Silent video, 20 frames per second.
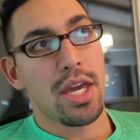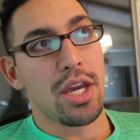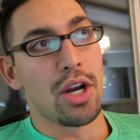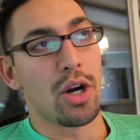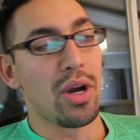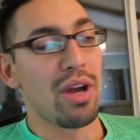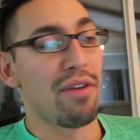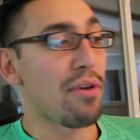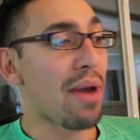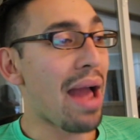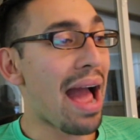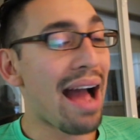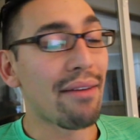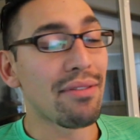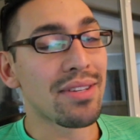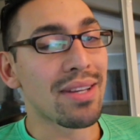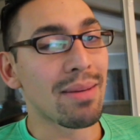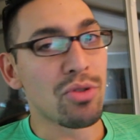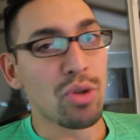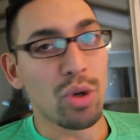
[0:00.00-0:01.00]
If you
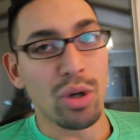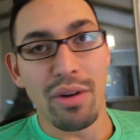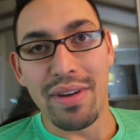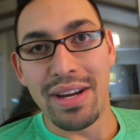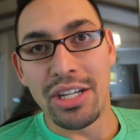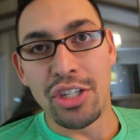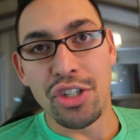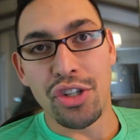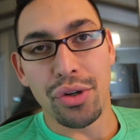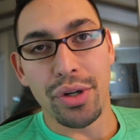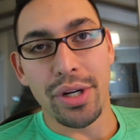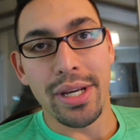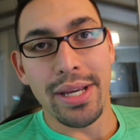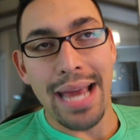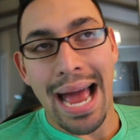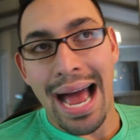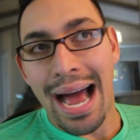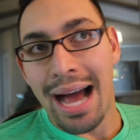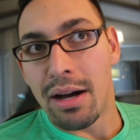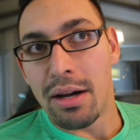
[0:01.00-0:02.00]
have some sort of injury,
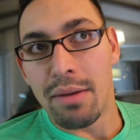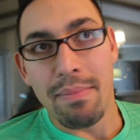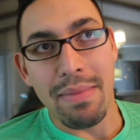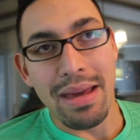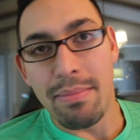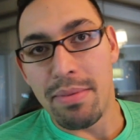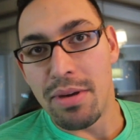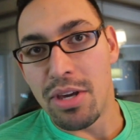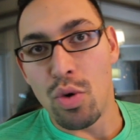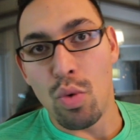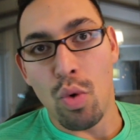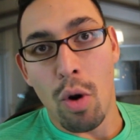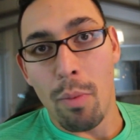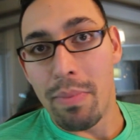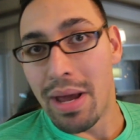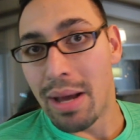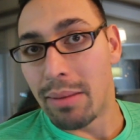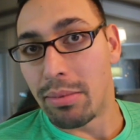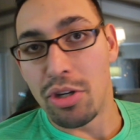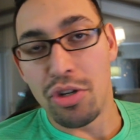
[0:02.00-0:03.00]
maybe you won't
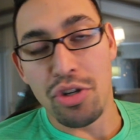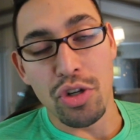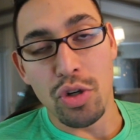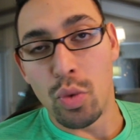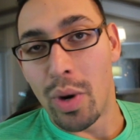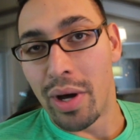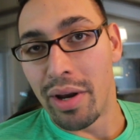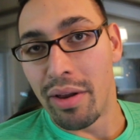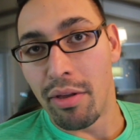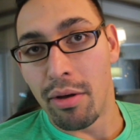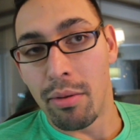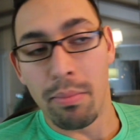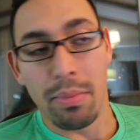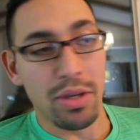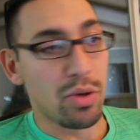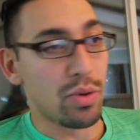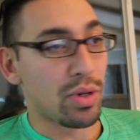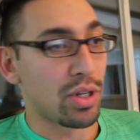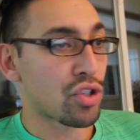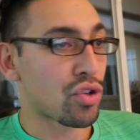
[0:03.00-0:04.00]
be able to do one of them,
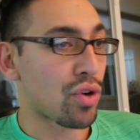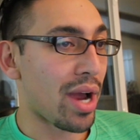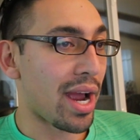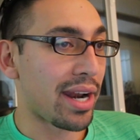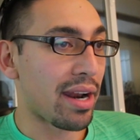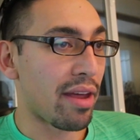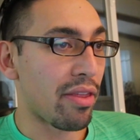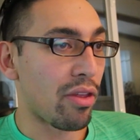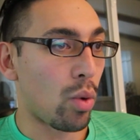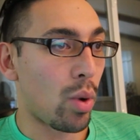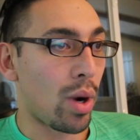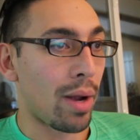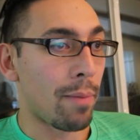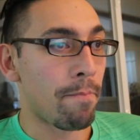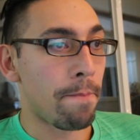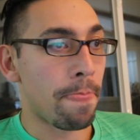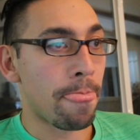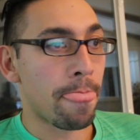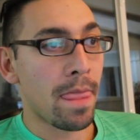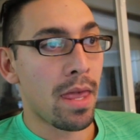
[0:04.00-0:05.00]
but you can try another
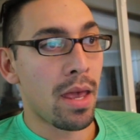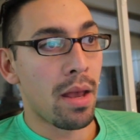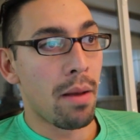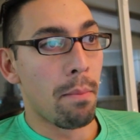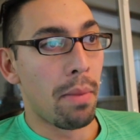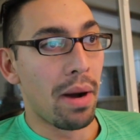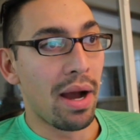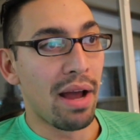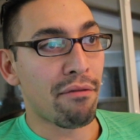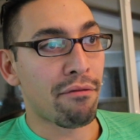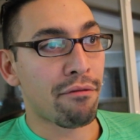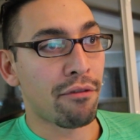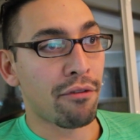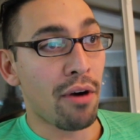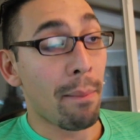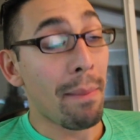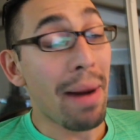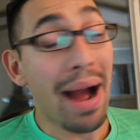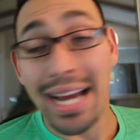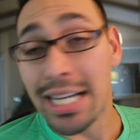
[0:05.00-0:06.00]
one. But
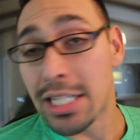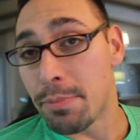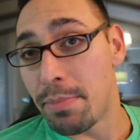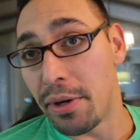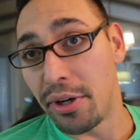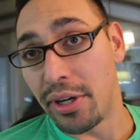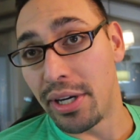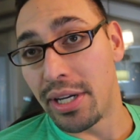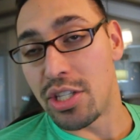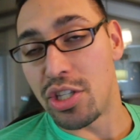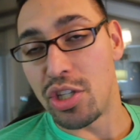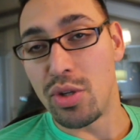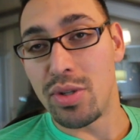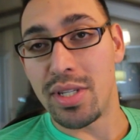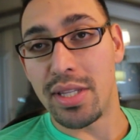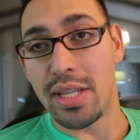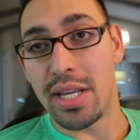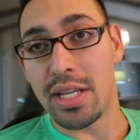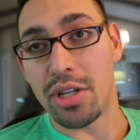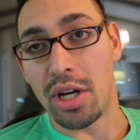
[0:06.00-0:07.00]
from my experience
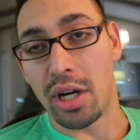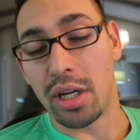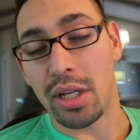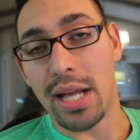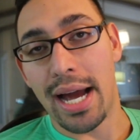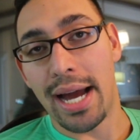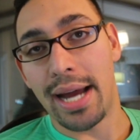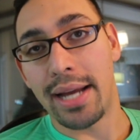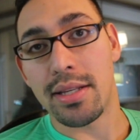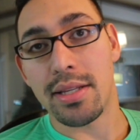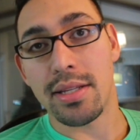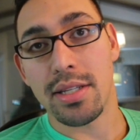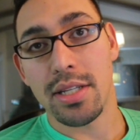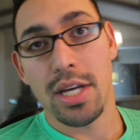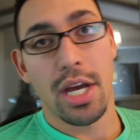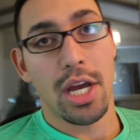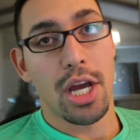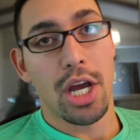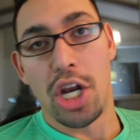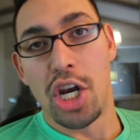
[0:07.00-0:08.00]
using this on
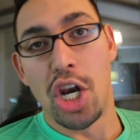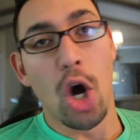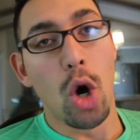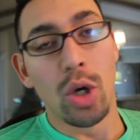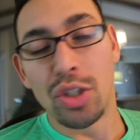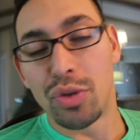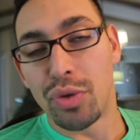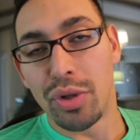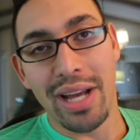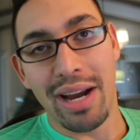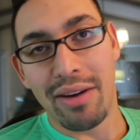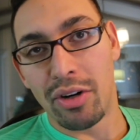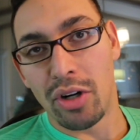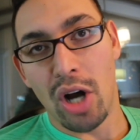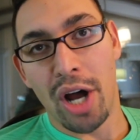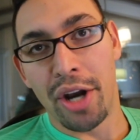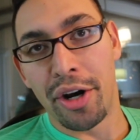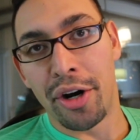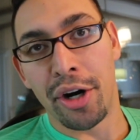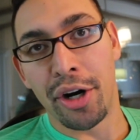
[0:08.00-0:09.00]
clients, no one's really ever
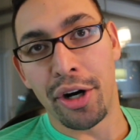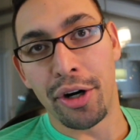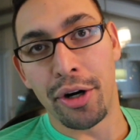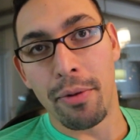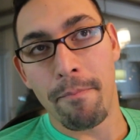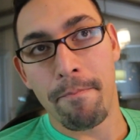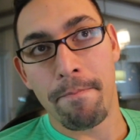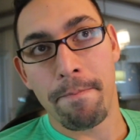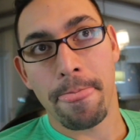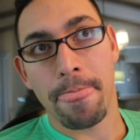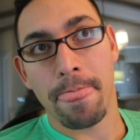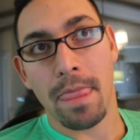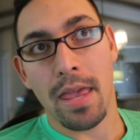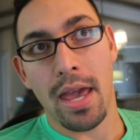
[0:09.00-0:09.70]
gotten hurt,